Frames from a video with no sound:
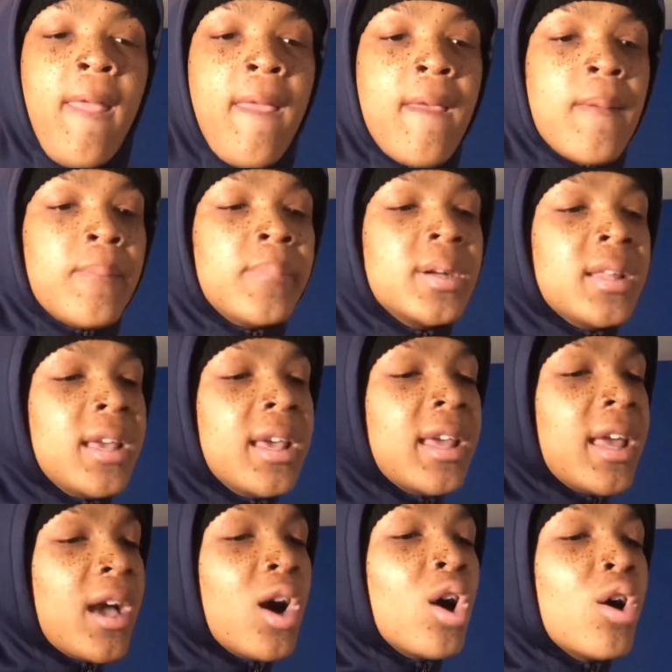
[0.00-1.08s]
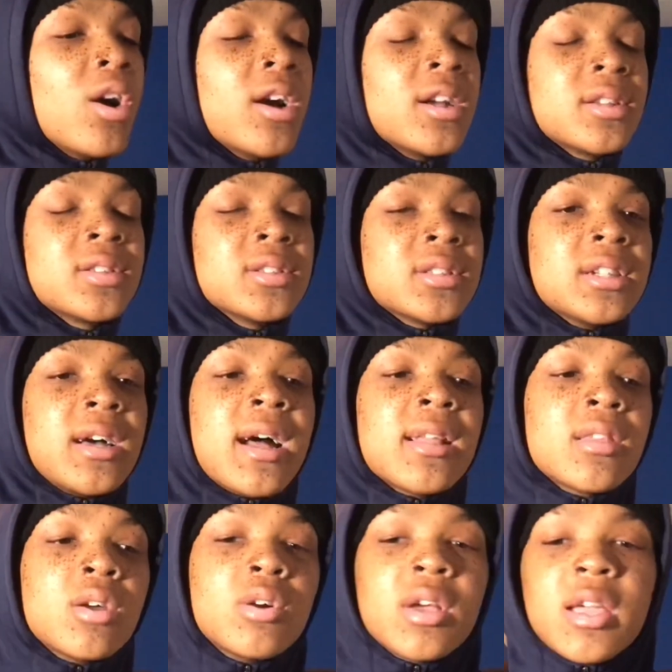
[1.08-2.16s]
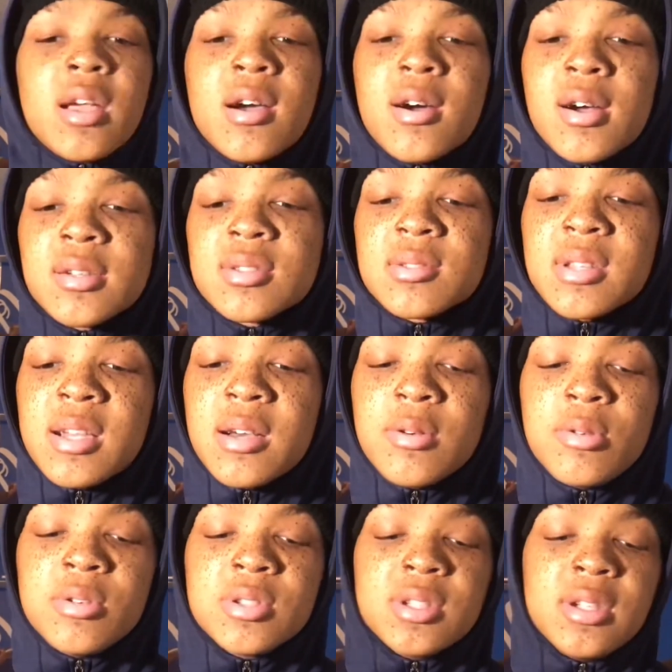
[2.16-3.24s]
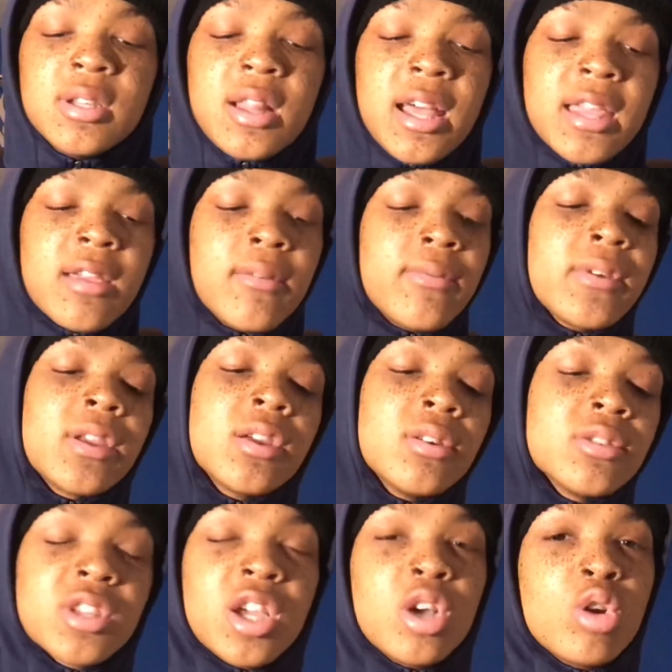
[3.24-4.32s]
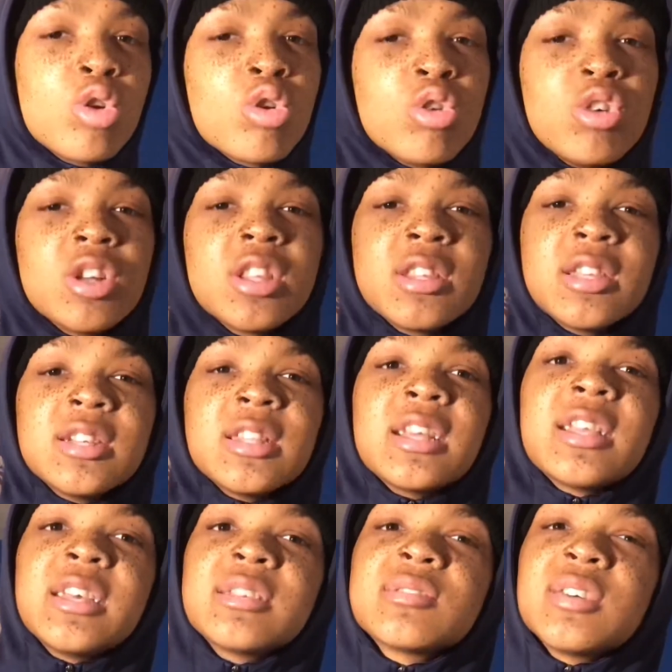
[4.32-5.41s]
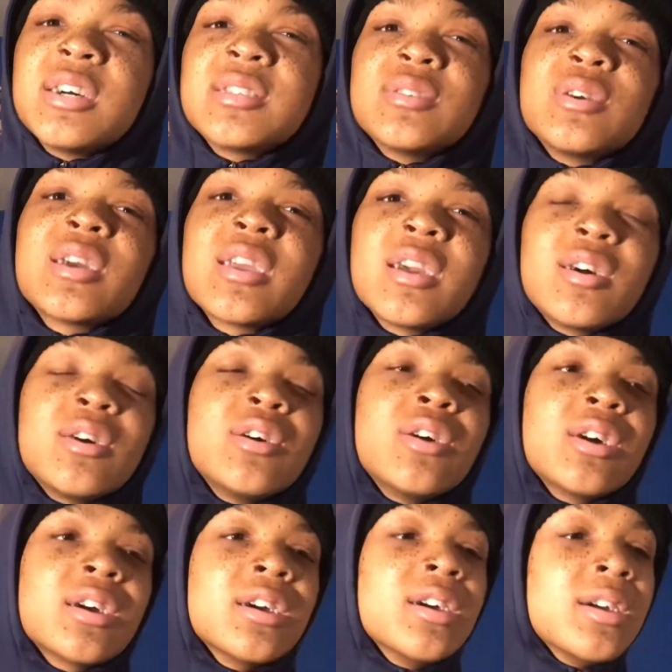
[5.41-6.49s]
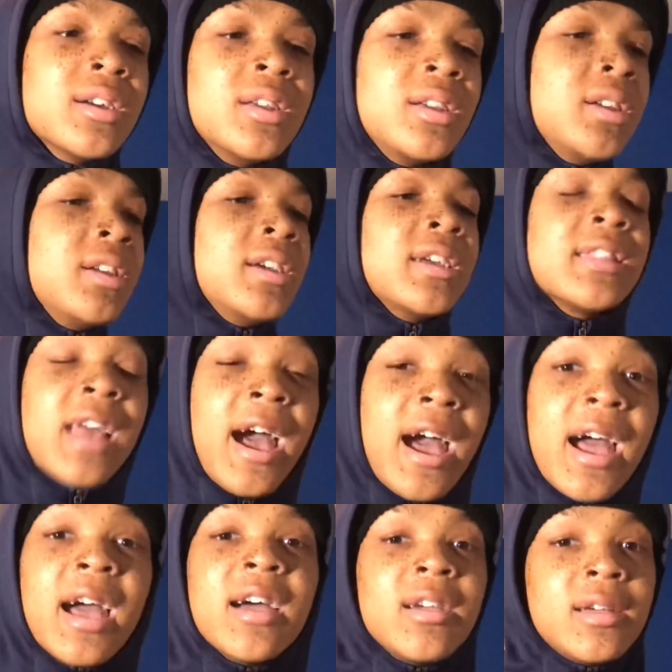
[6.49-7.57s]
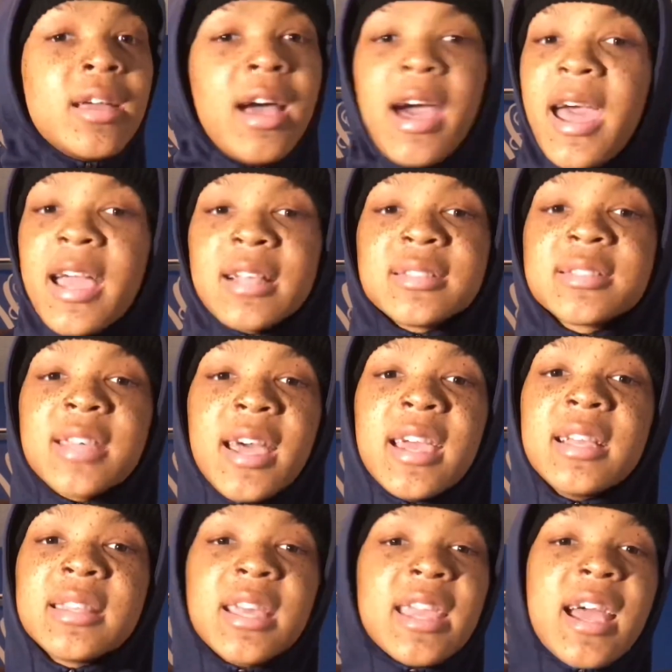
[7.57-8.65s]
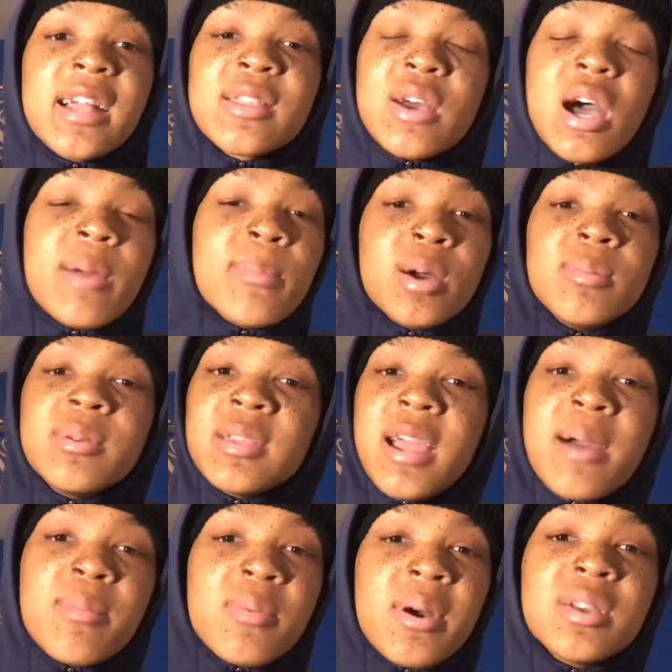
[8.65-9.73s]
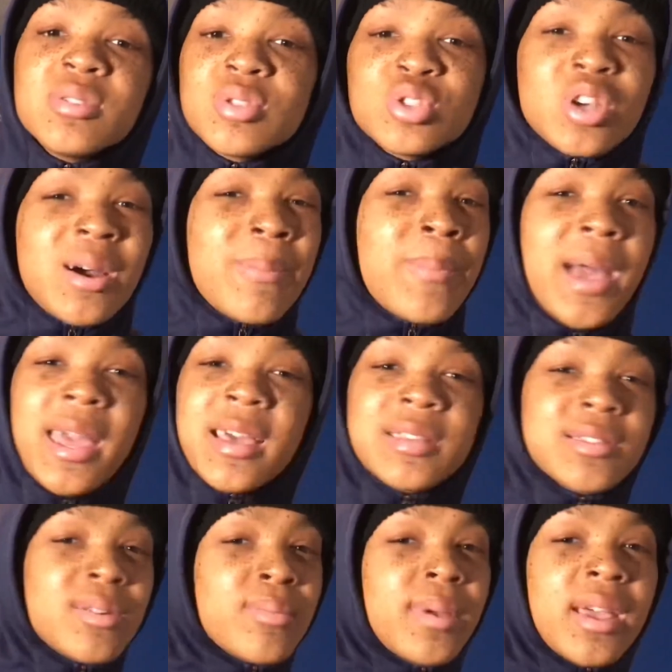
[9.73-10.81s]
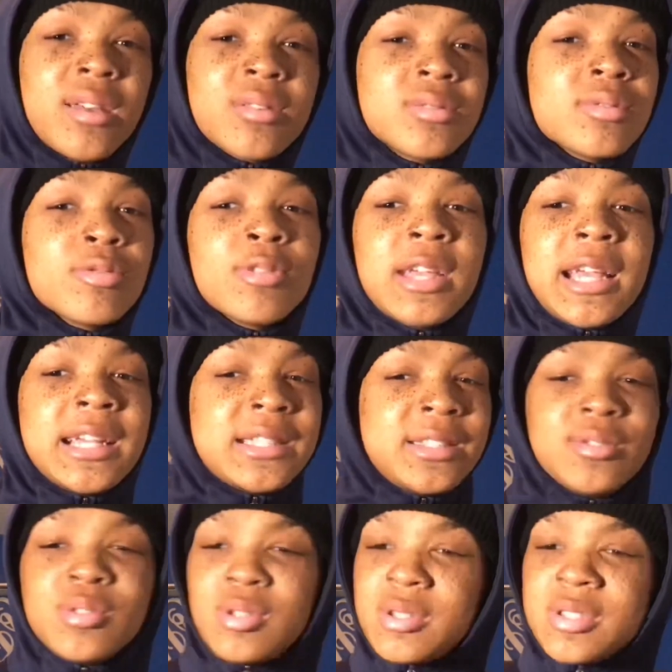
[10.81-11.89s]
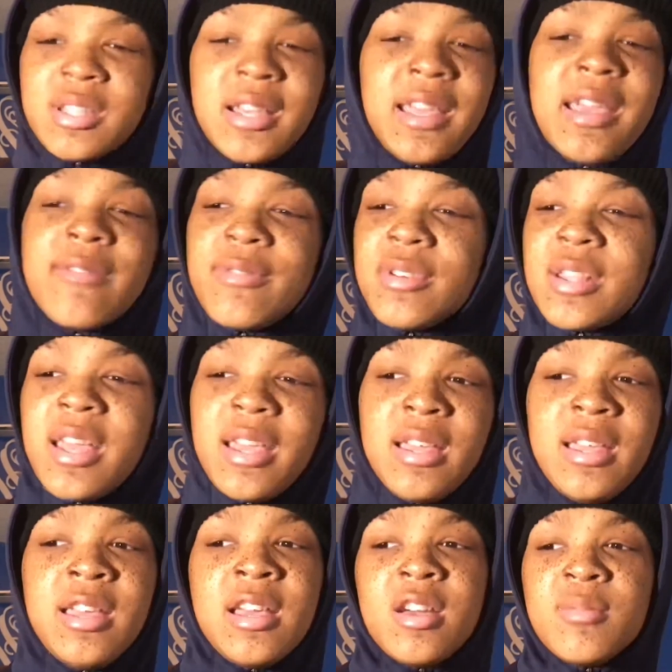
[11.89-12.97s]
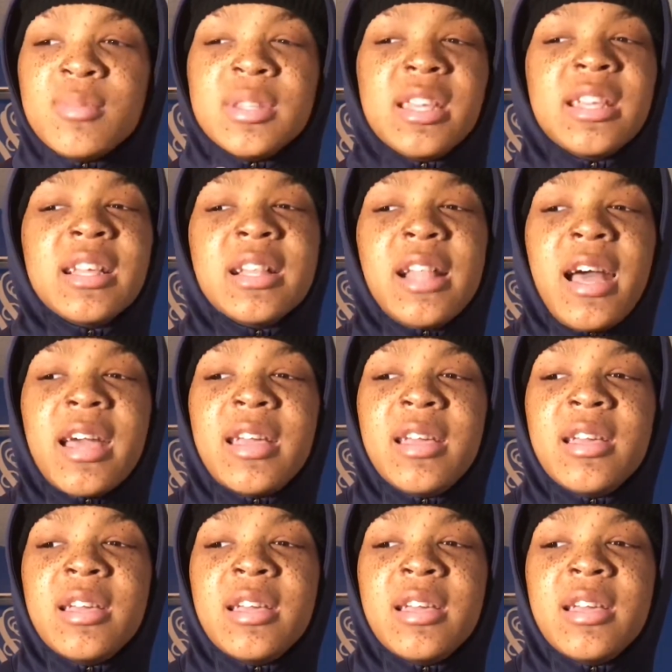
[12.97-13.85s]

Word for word: But then it get hard sometimes. I know it get hard sometimes when you see like your videos ain't growing and nothing like that. So I know it get hard, cause I, I had the same thing. I know I remember y'all remember I used to drop bangers on bangers on the reaction, you know what I'm saying, every day. But then like